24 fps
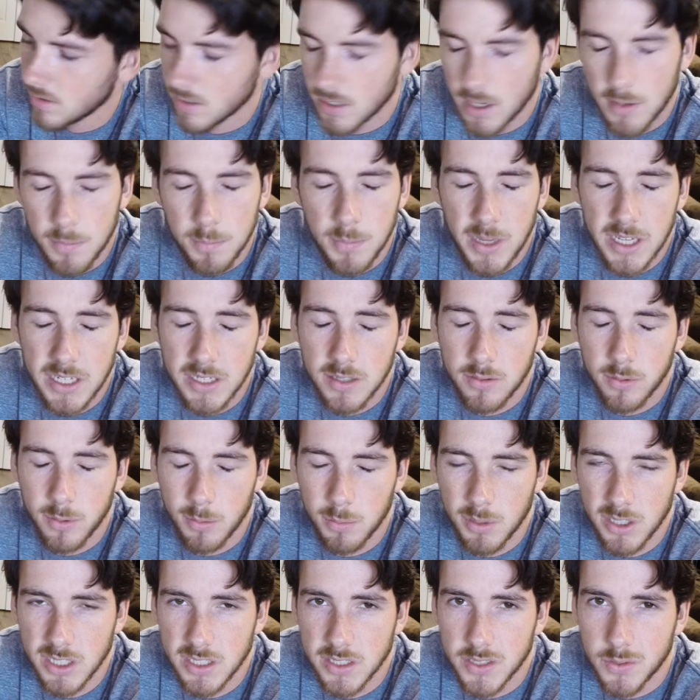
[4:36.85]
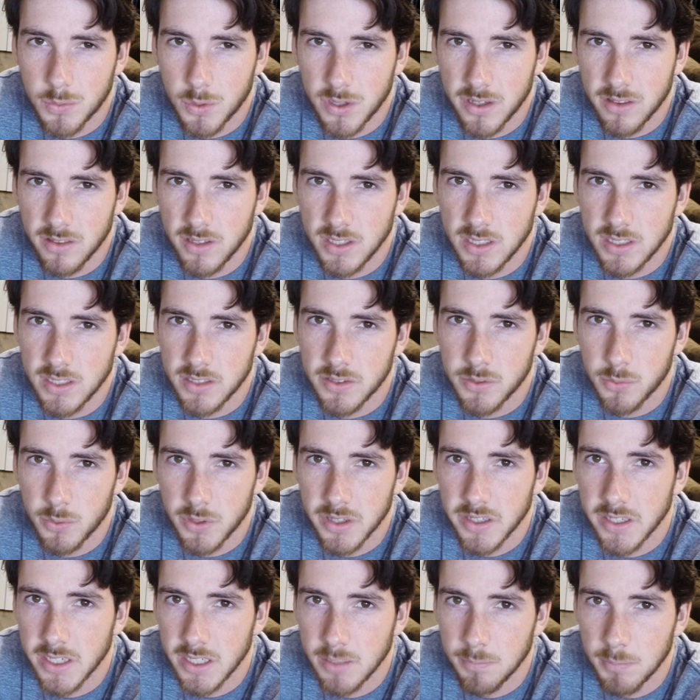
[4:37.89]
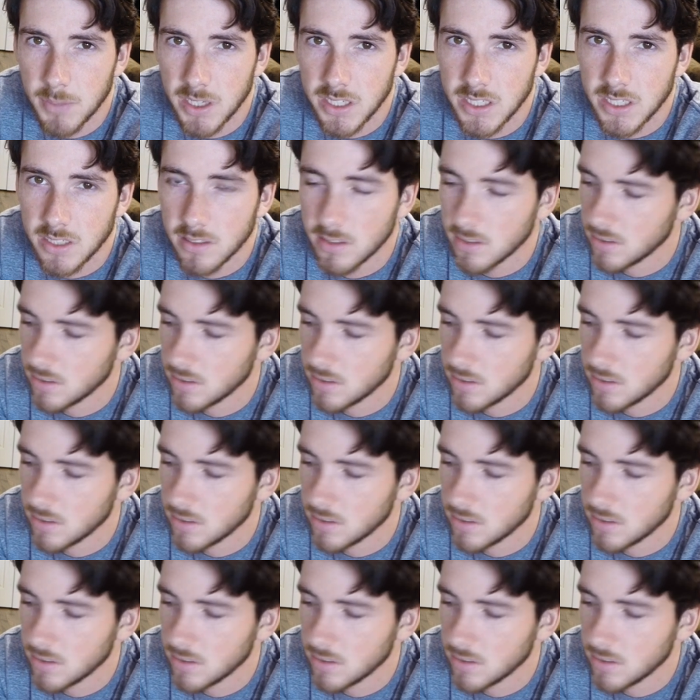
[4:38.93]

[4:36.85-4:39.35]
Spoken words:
I may replace one of these with a mini